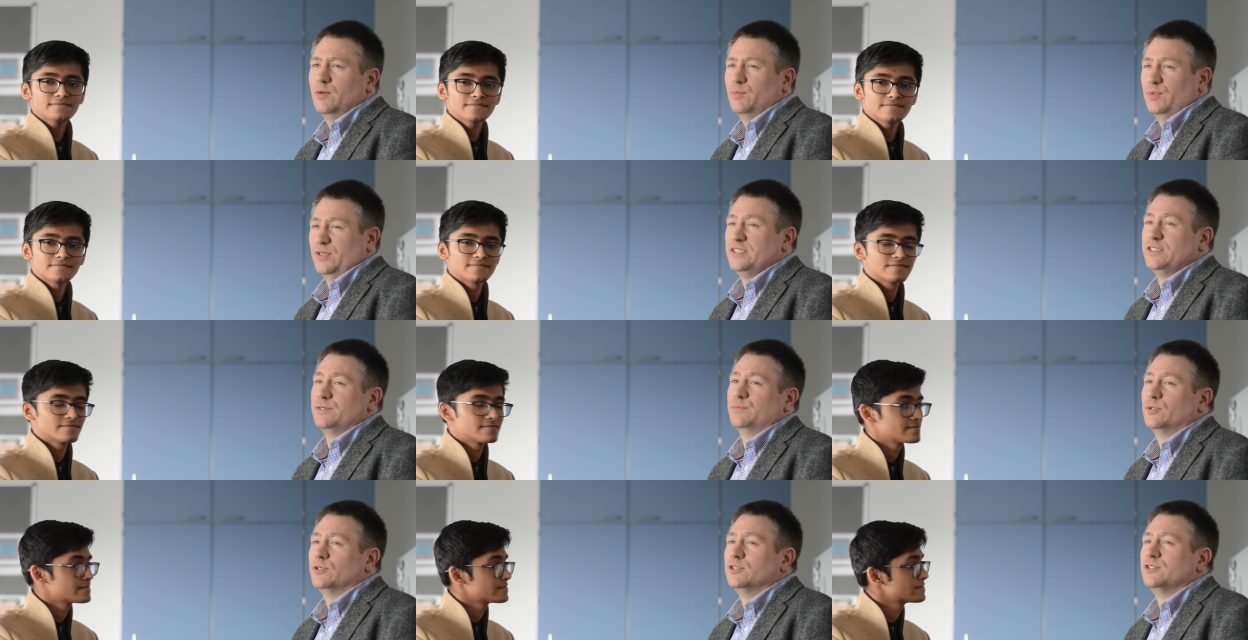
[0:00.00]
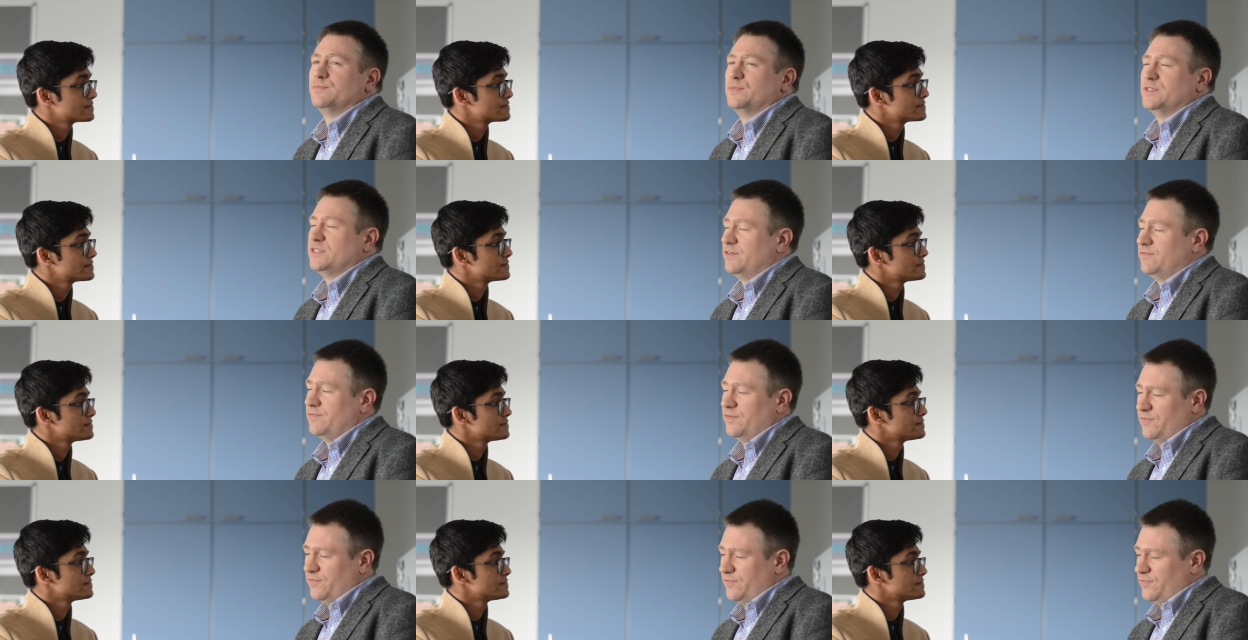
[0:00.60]
Speaker 1: but this is more
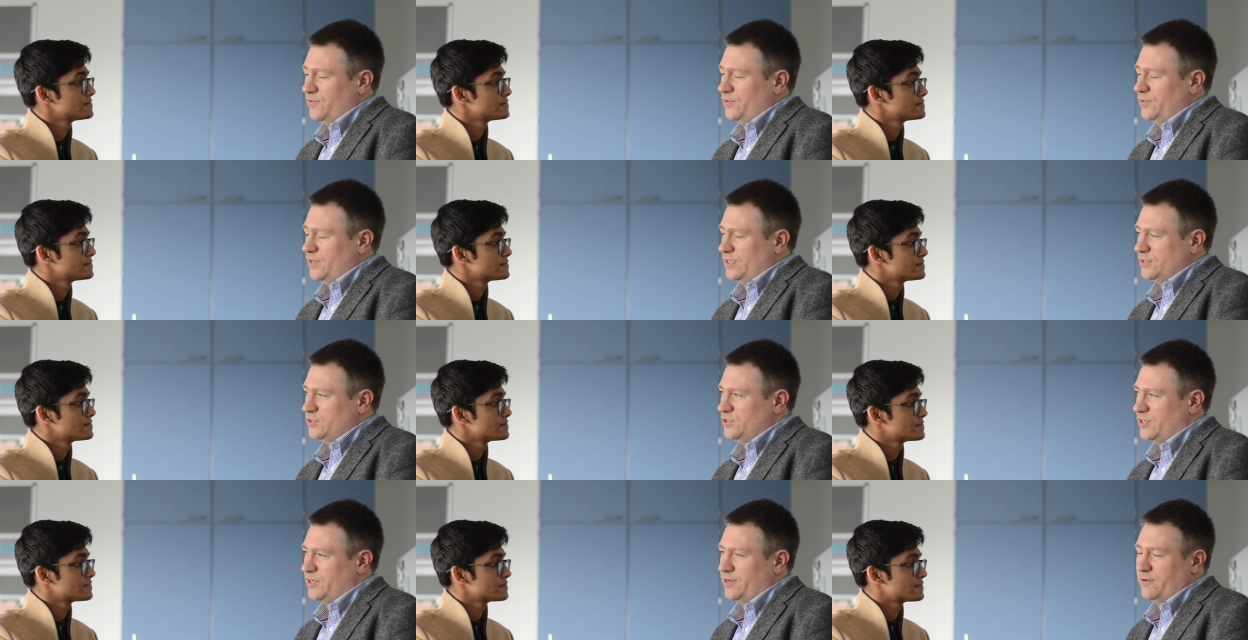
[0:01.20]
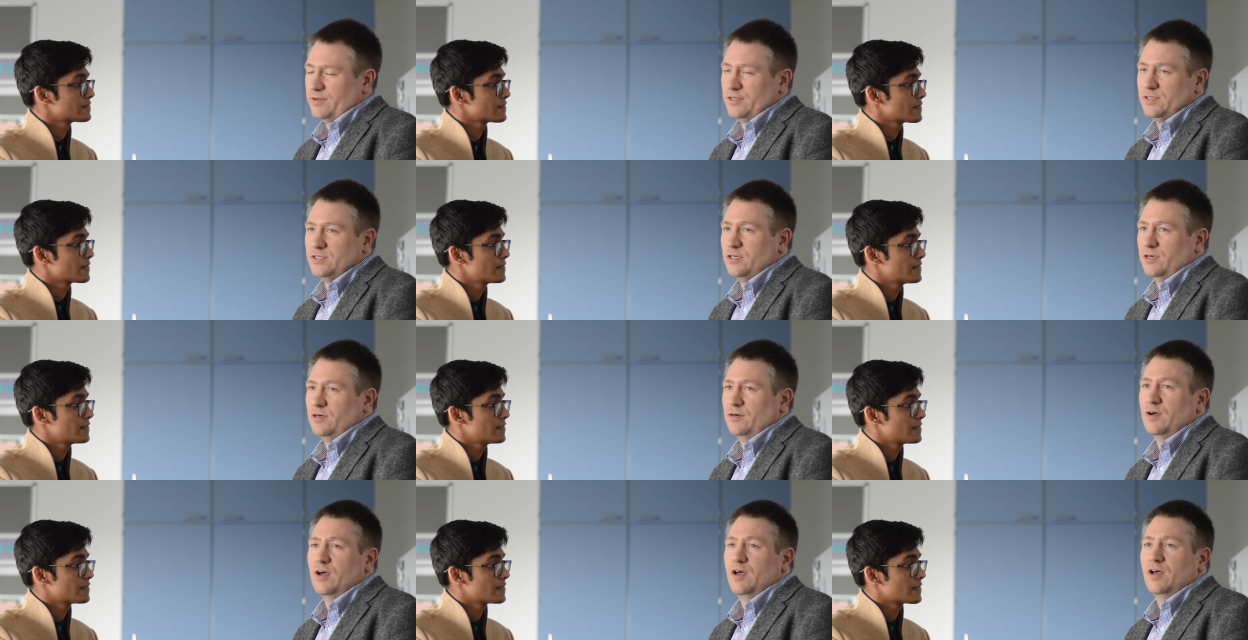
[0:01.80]
specific for food engineering.
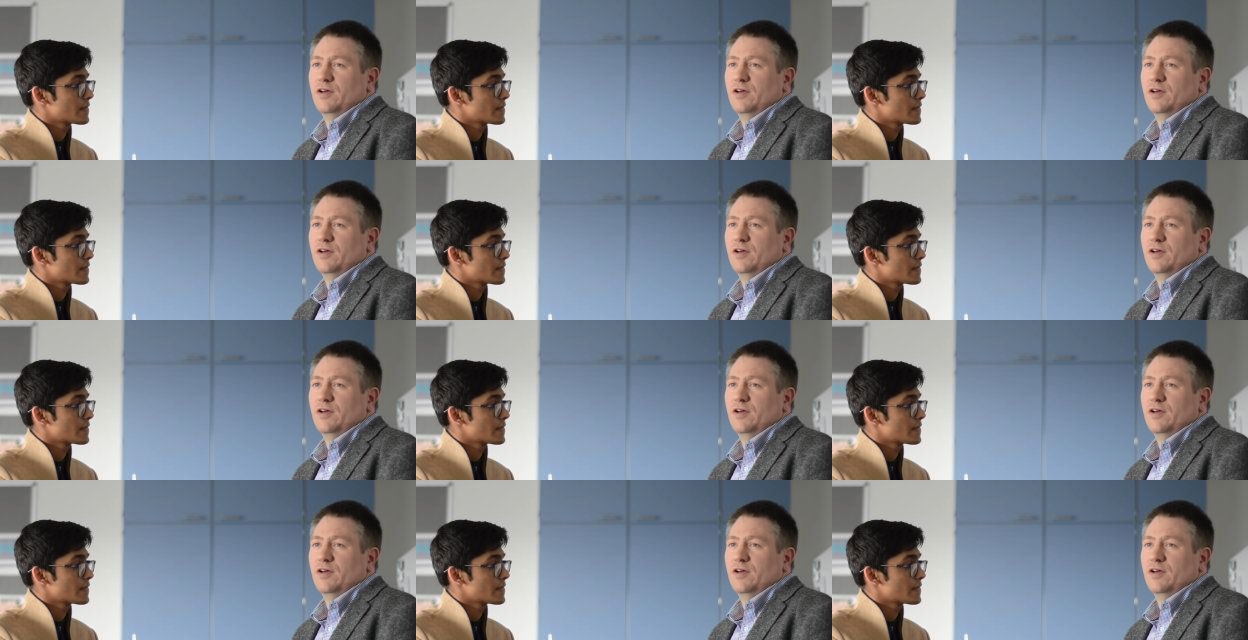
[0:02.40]
So